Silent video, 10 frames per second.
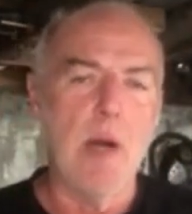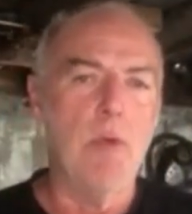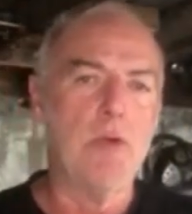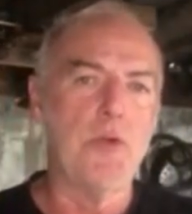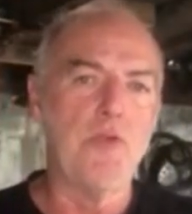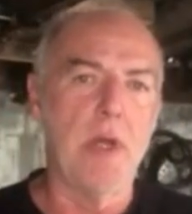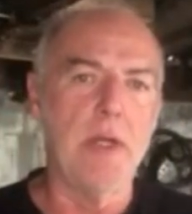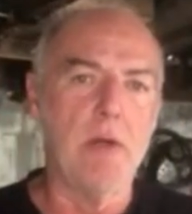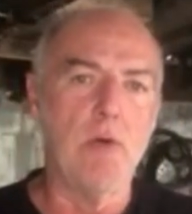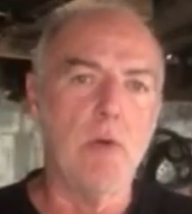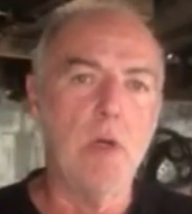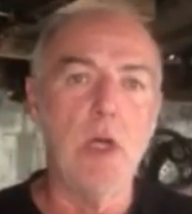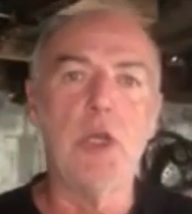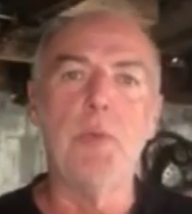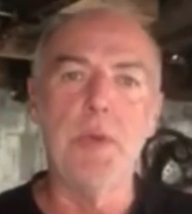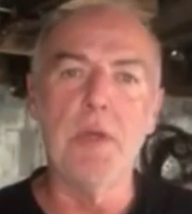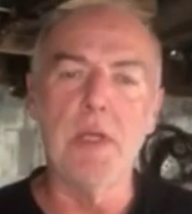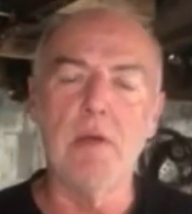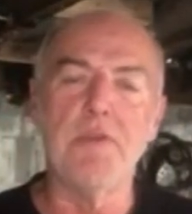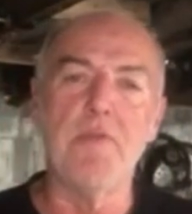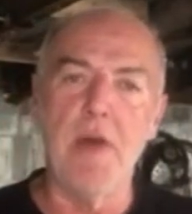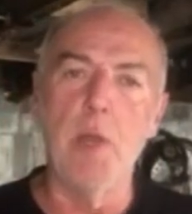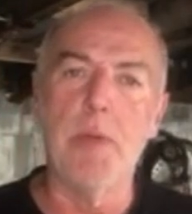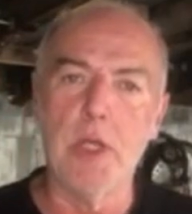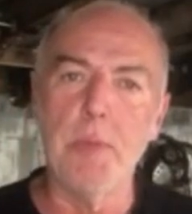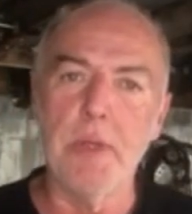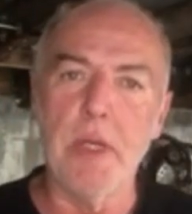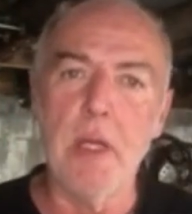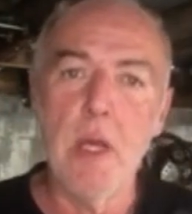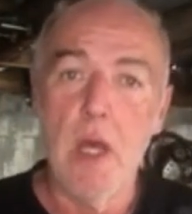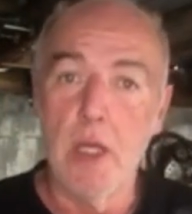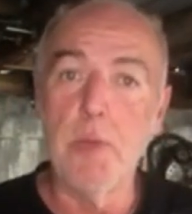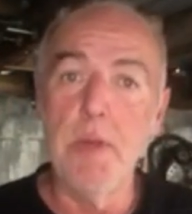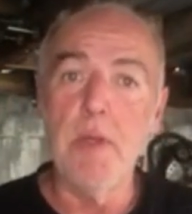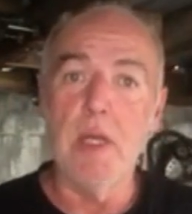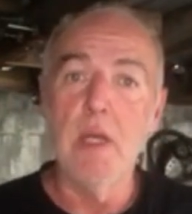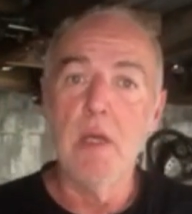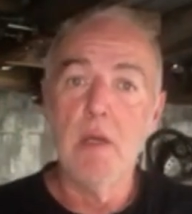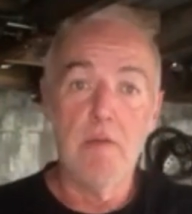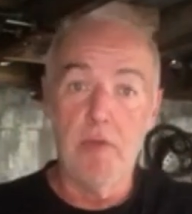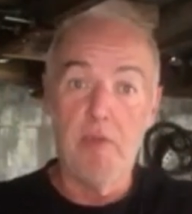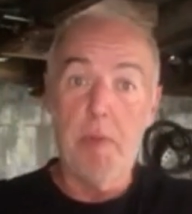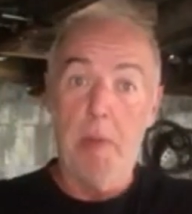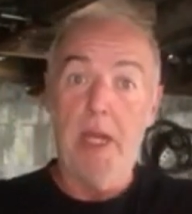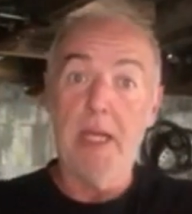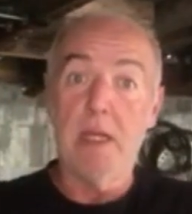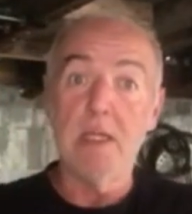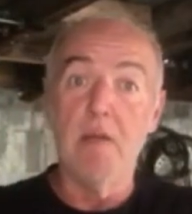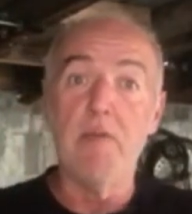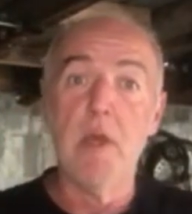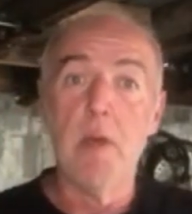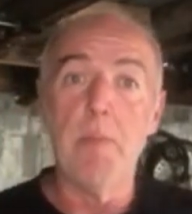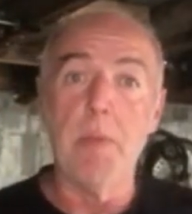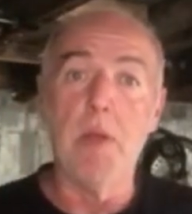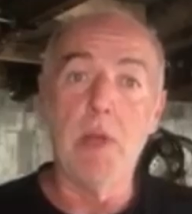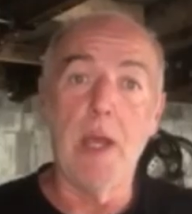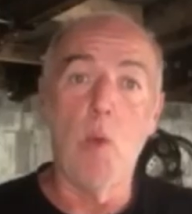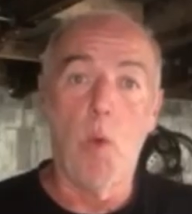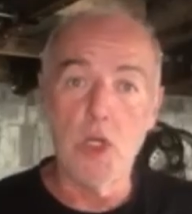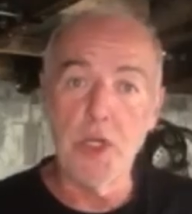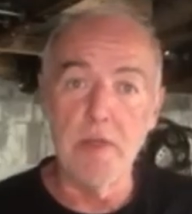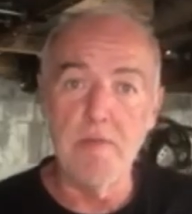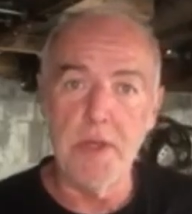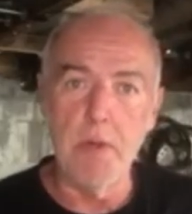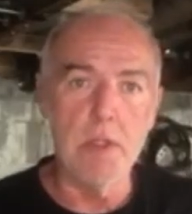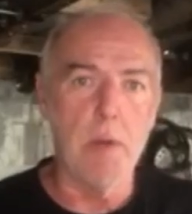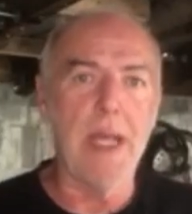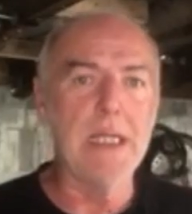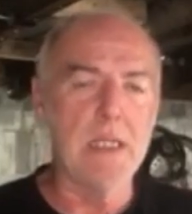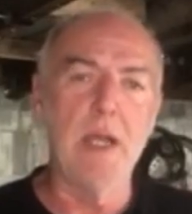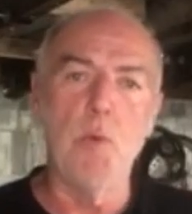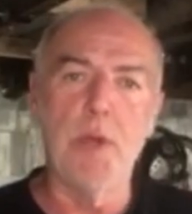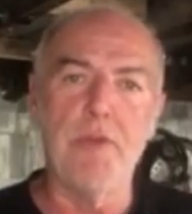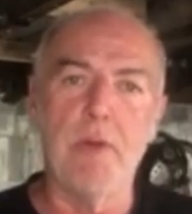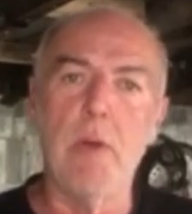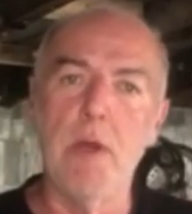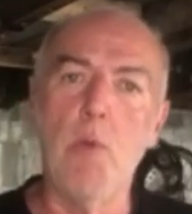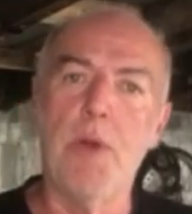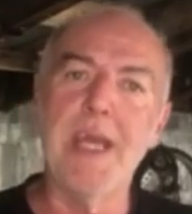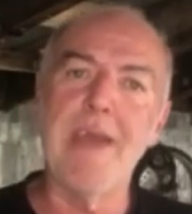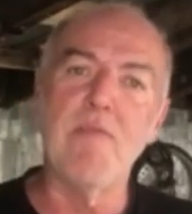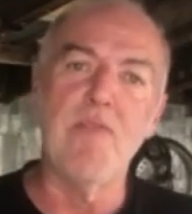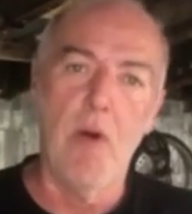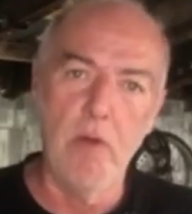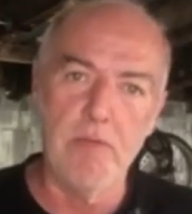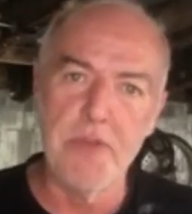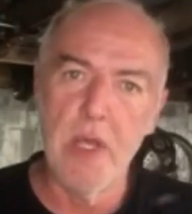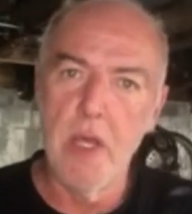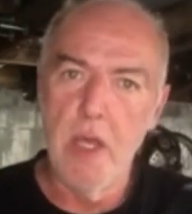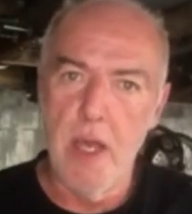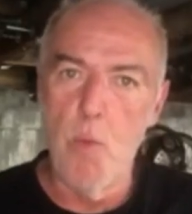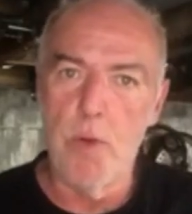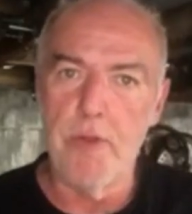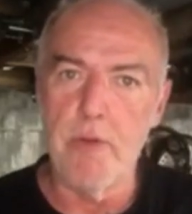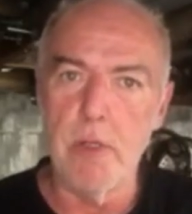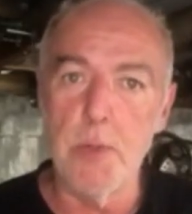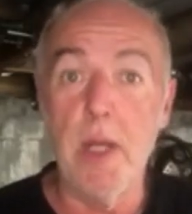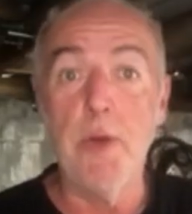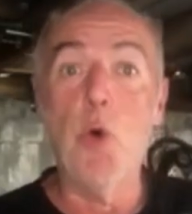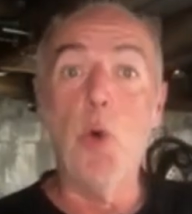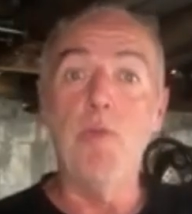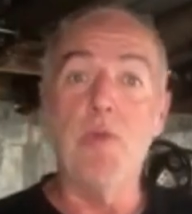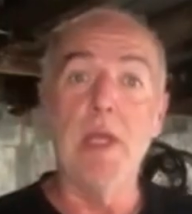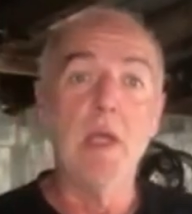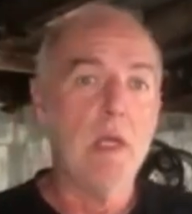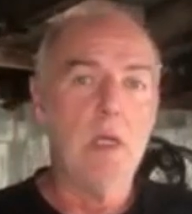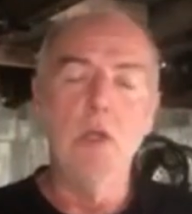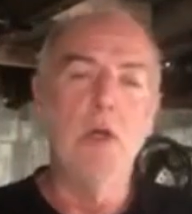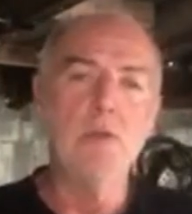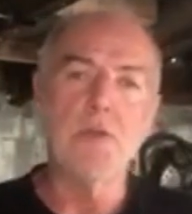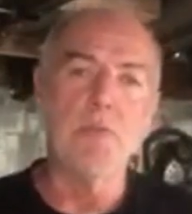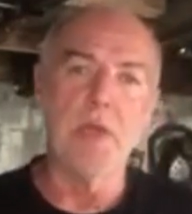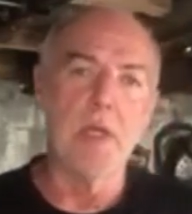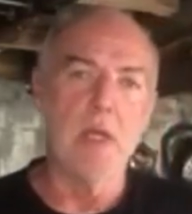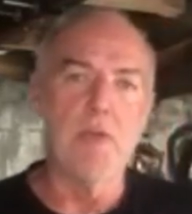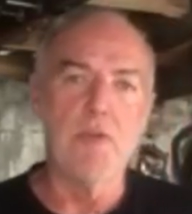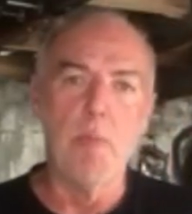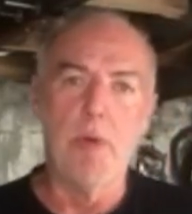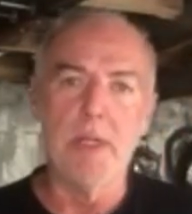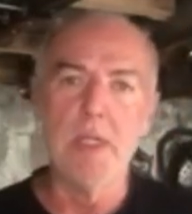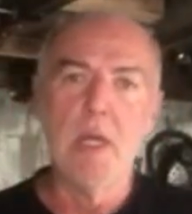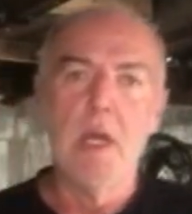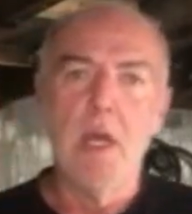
I'm also trying to grow a community, or develop a community. A community full of people like yourself. People who like watching the videos, who like seeing what I do, and who want to get involved in what I do as well. And hopefully learn something at some point.